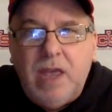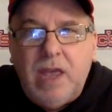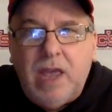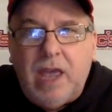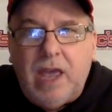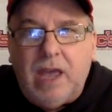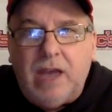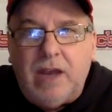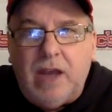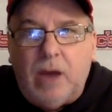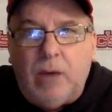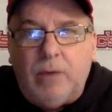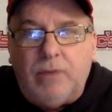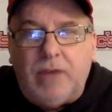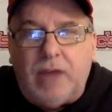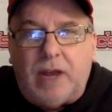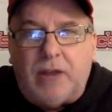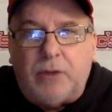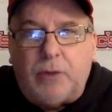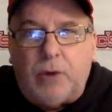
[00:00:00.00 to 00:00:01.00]
And uh, we've
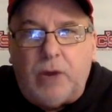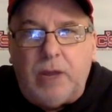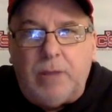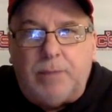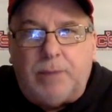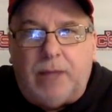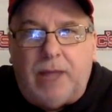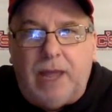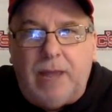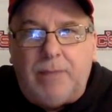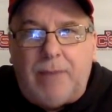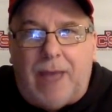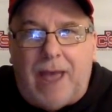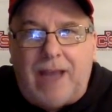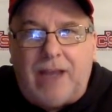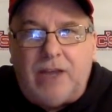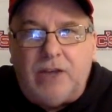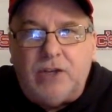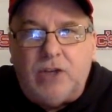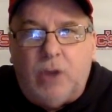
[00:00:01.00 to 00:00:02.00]
got a three play
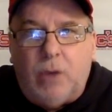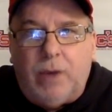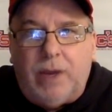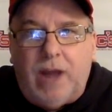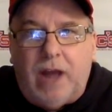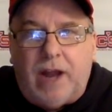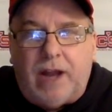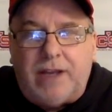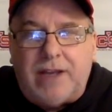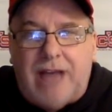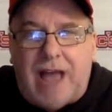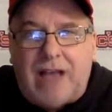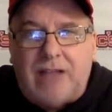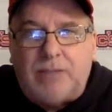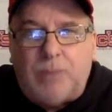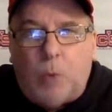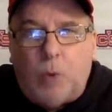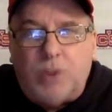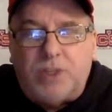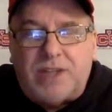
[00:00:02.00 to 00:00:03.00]
package going on at
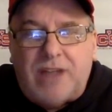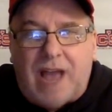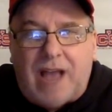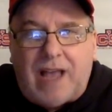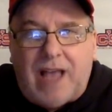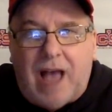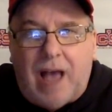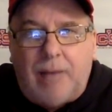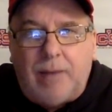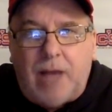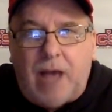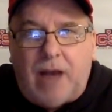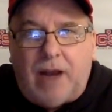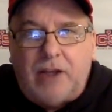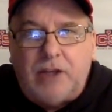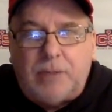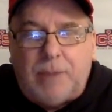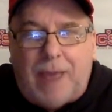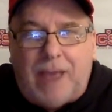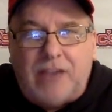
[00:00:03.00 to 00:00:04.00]
DocSports.com,
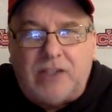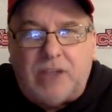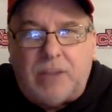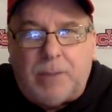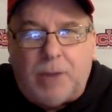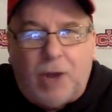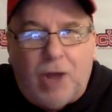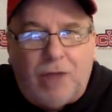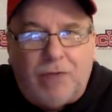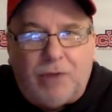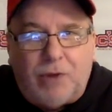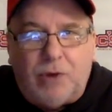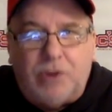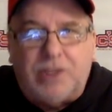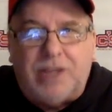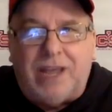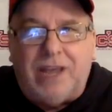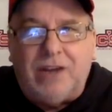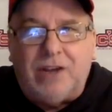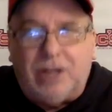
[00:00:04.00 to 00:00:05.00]
college basketball on
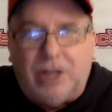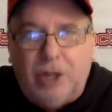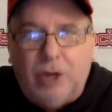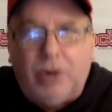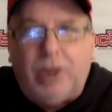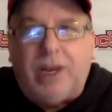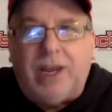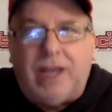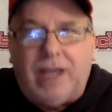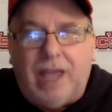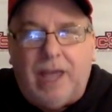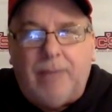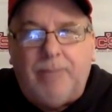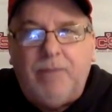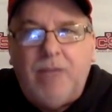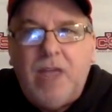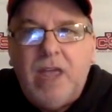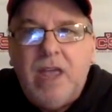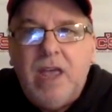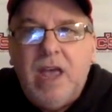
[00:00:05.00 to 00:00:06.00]
Thursday, including,
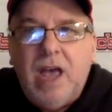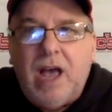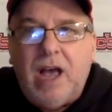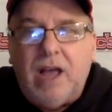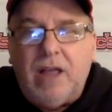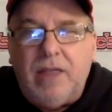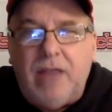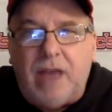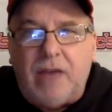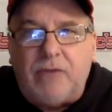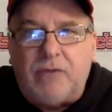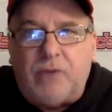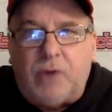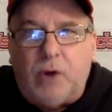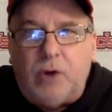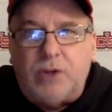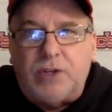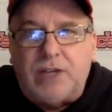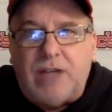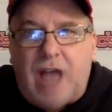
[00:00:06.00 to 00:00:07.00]
again, uh, that
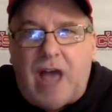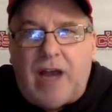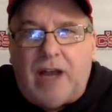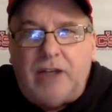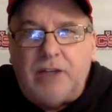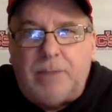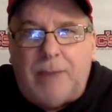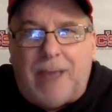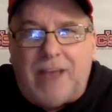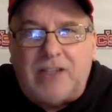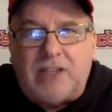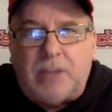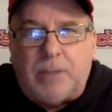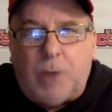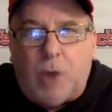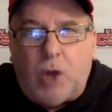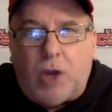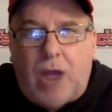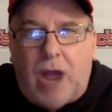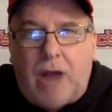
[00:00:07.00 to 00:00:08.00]
first college
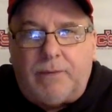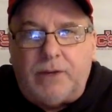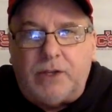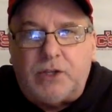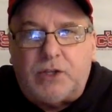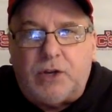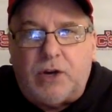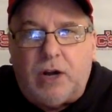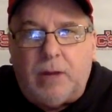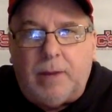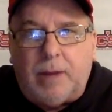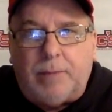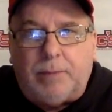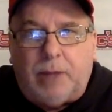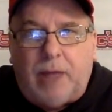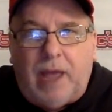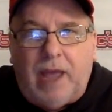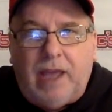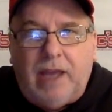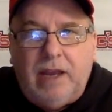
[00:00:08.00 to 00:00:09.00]
basketball conference tournament
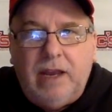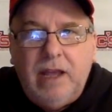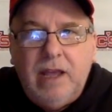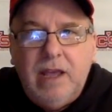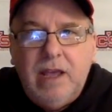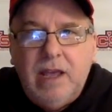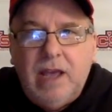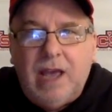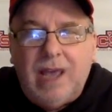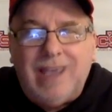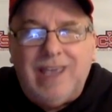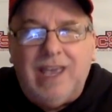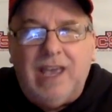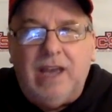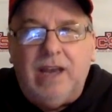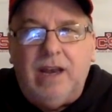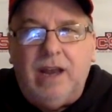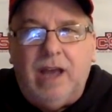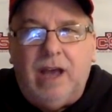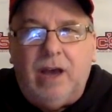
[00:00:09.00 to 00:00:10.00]
play. And
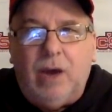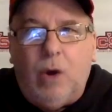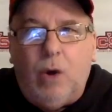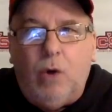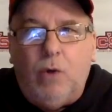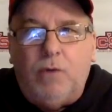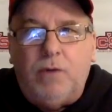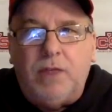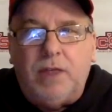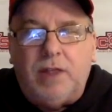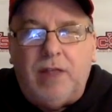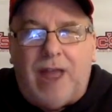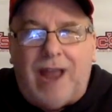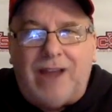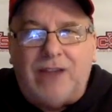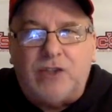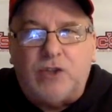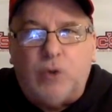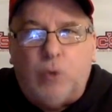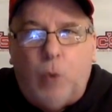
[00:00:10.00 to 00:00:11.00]
again, uh, over the
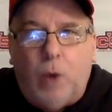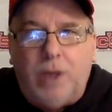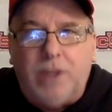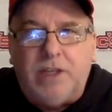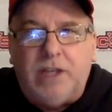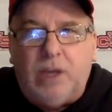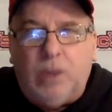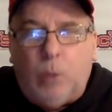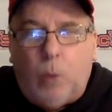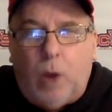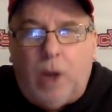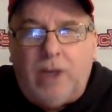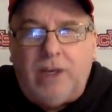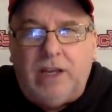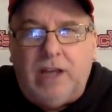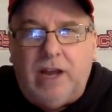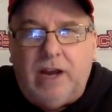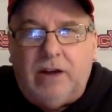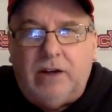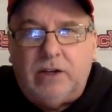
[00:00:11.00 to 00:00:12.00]
last
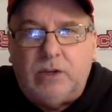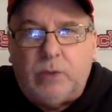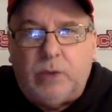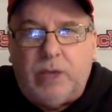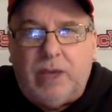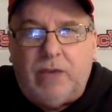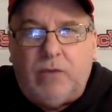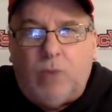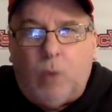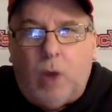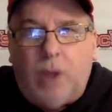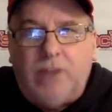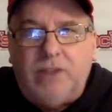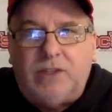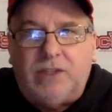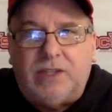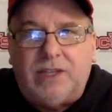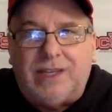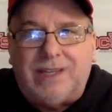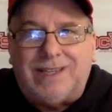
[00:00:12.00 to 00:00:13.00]
21 years, we have won
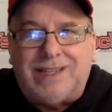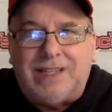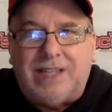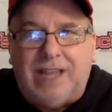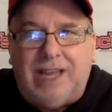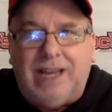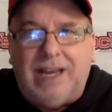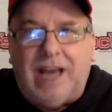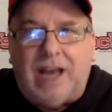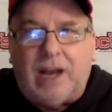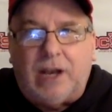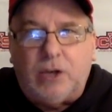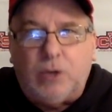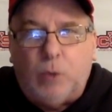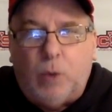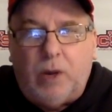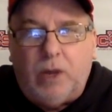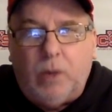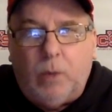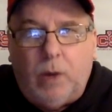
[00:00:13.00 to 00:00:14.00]
16 out of
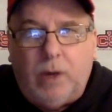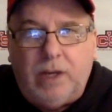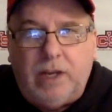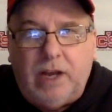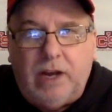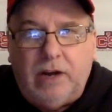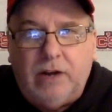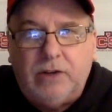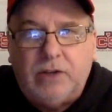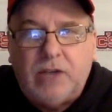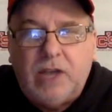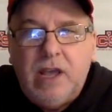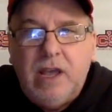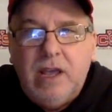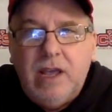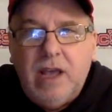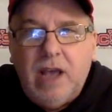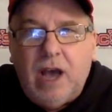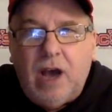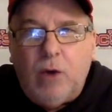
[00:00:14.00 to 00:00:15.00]
21 years
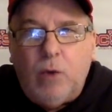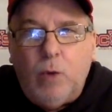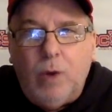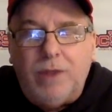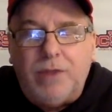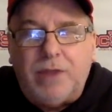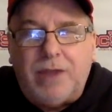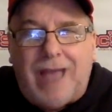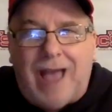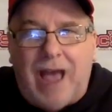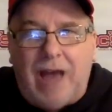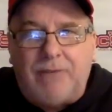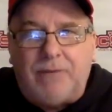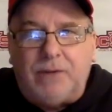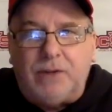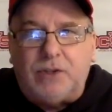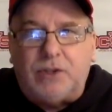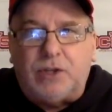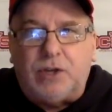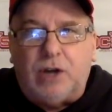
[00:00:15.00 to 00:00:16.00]
uh, with
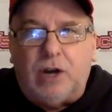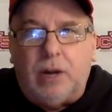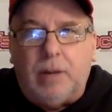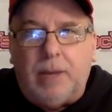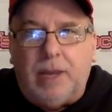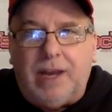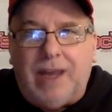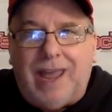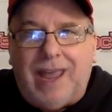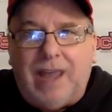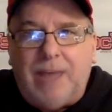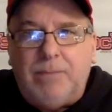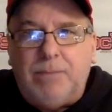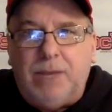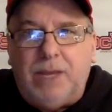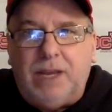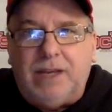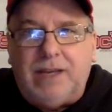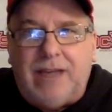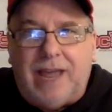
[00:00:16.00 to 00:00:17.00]
conference tournament and
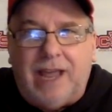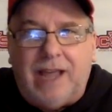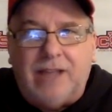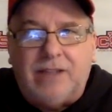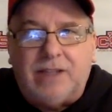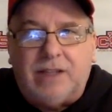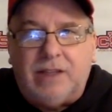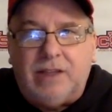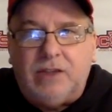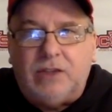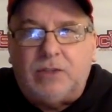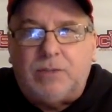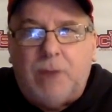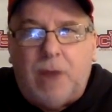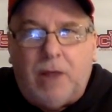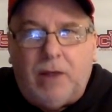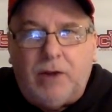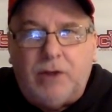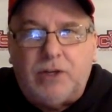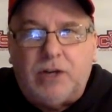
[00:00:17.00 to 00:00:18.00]
big dance and these
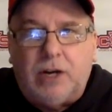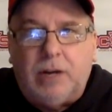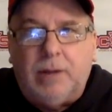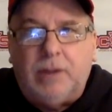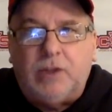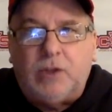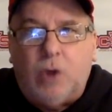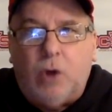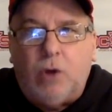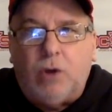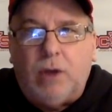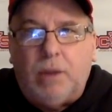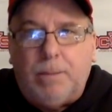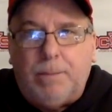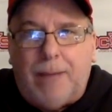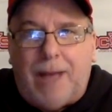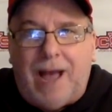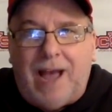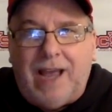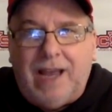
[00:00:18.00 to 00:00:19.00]
smaller tournaments all
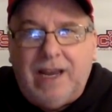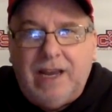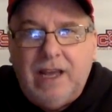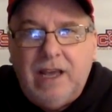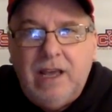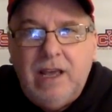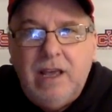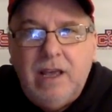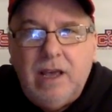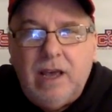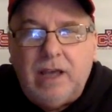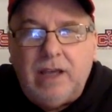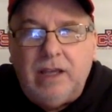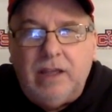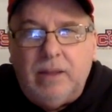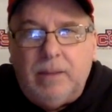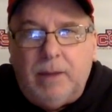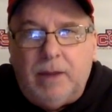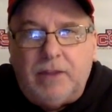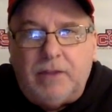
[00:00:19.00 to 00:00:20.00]
combined uh,
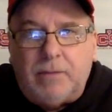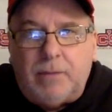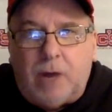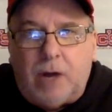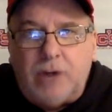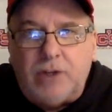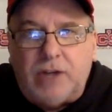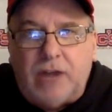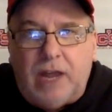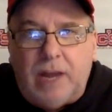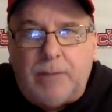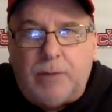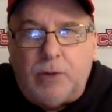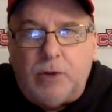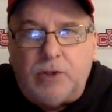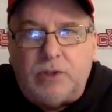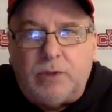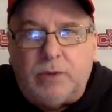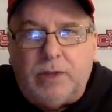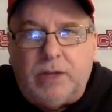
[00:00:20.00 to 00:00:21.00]
in the month of March and
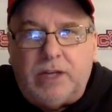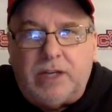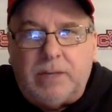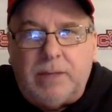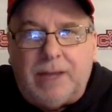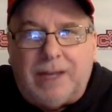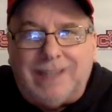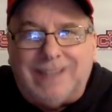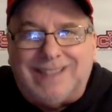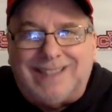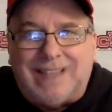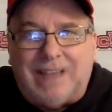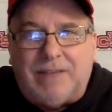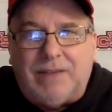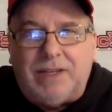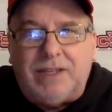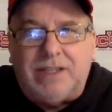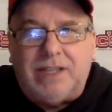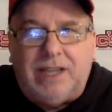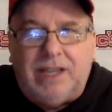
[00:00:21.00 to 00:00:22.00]
April. So we look to make it
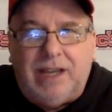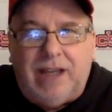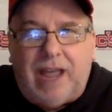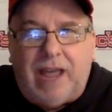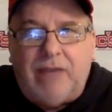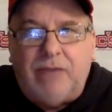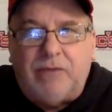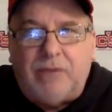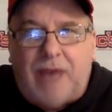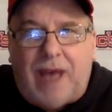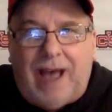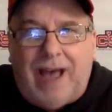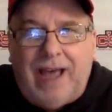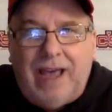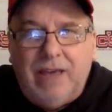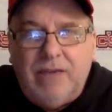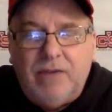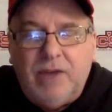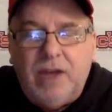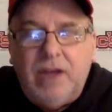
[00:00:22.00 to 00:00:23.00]
17 and
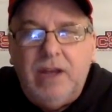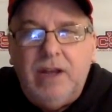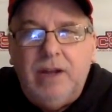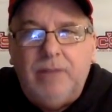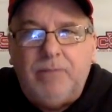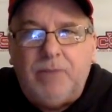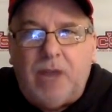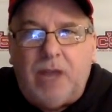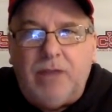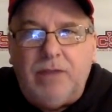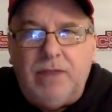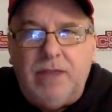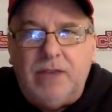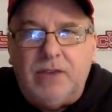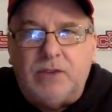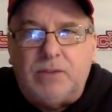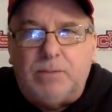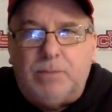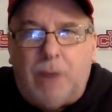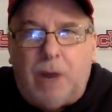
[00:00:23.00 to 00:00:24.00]
5 uh,
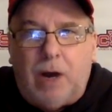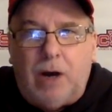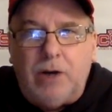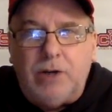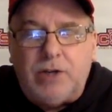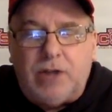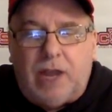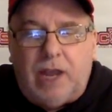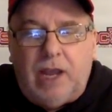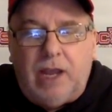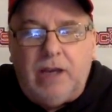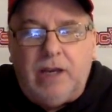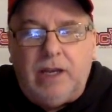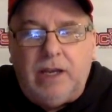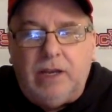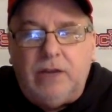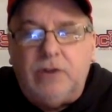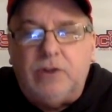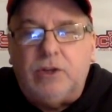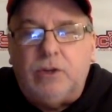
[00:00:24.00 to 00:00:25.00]
this March and
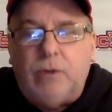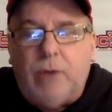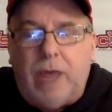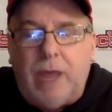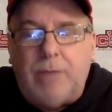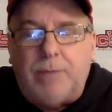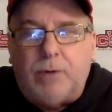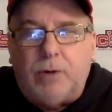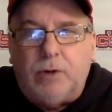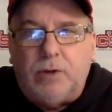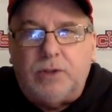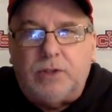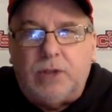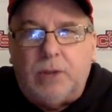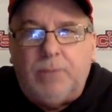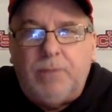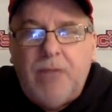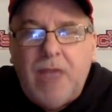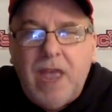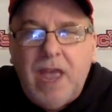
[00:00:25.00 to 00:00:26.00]
into April.
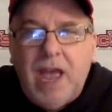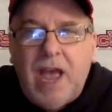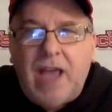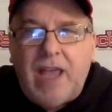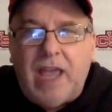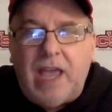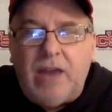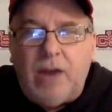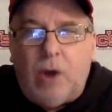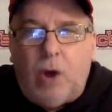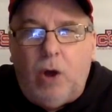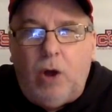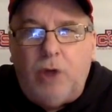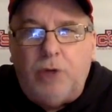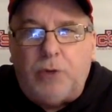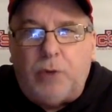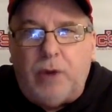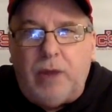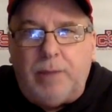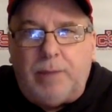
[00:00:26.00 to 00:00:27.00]
So again,
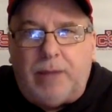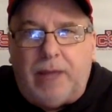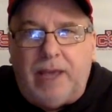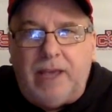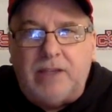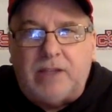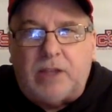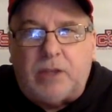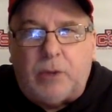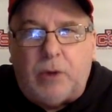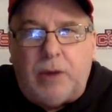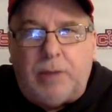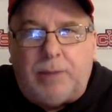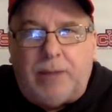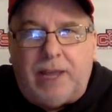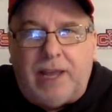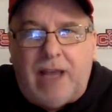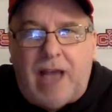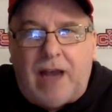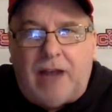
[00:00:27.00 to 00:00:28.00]
all three plays, the
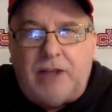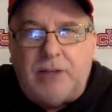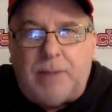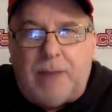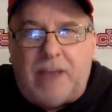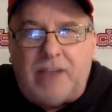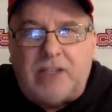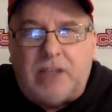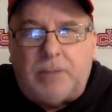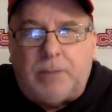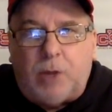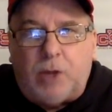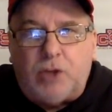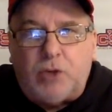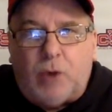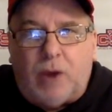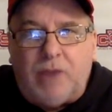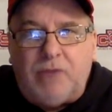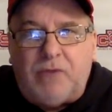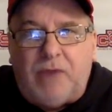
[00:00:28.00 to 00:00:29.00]
three-play college basketball
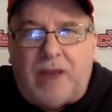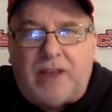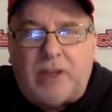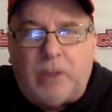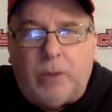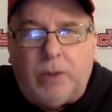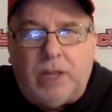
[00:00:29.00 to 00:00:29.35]
trifecta.